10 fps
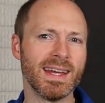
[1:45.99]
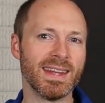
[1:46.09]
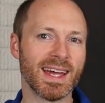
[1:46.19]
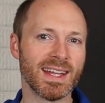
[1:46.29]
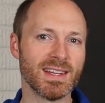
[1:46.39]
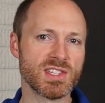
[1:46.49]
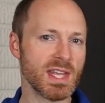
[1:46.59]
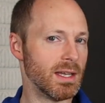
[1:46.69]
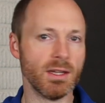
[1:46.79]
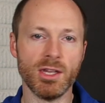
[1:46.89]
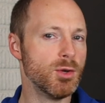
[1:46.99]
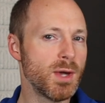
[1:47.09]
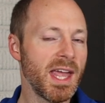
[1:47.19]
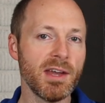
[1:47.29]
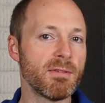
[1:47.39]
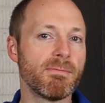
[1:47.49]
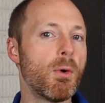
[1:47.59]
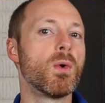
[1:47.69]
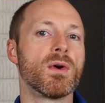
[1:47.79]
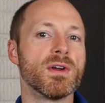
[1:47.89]
That is that you can't
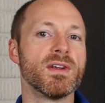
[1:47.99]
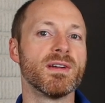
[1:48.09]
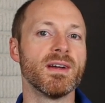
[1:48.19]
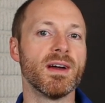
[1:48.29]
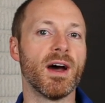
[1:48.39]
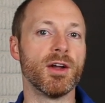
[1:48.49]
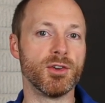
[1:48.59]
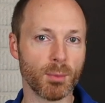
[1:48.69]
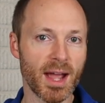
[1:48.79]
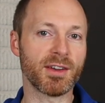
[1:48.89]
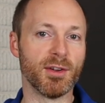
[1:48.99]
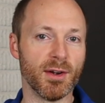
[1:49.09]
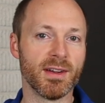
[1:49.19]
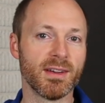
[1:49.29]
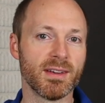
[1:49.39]
afford a director.